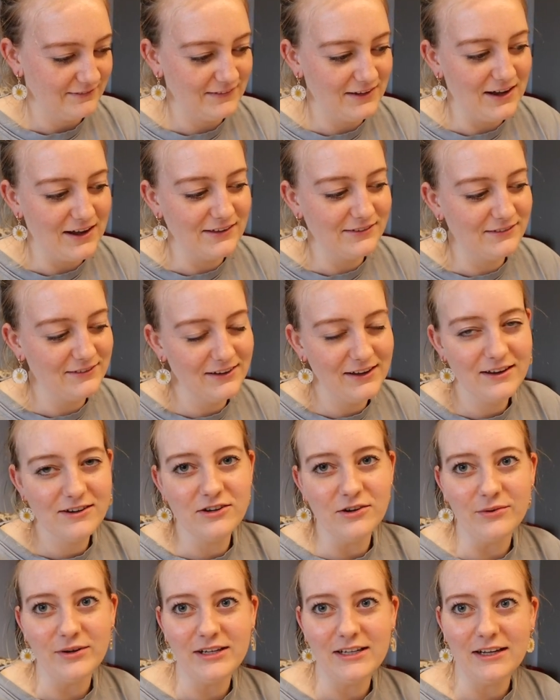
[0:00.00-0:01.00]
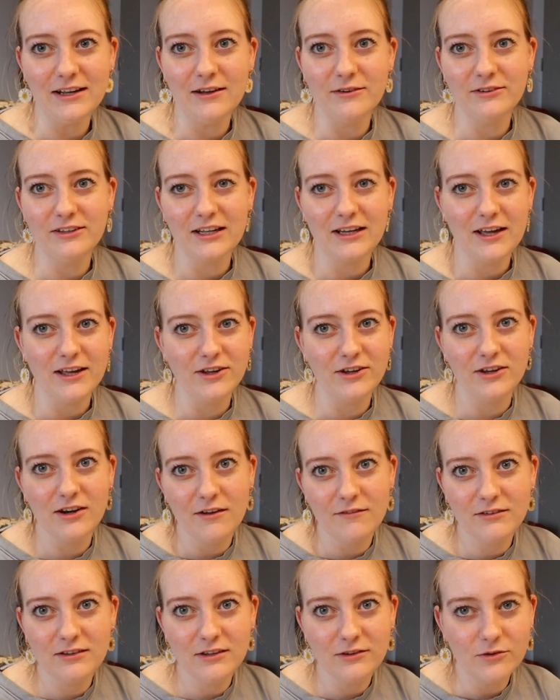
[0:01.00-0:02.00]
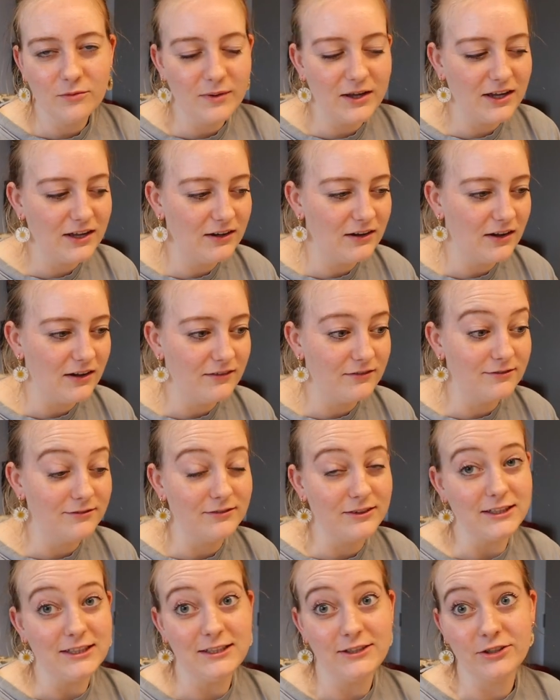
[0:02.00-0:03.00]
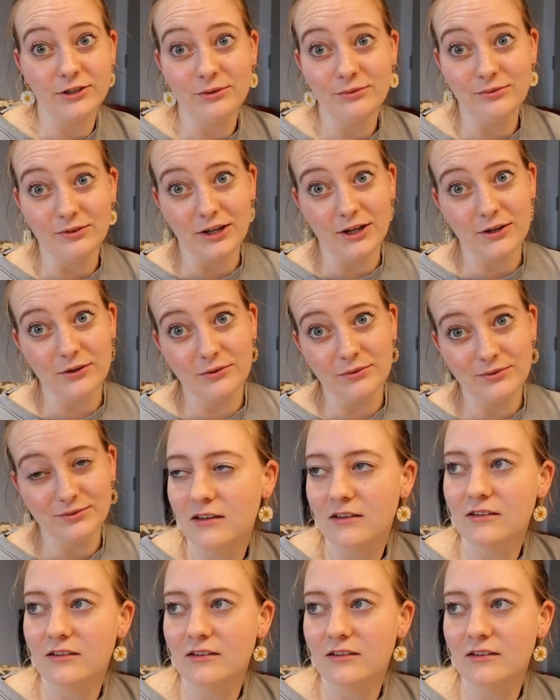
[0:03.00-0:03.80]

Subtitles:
Yeah, I literally had no idea. I was like, I could have a single bed. I really don't know.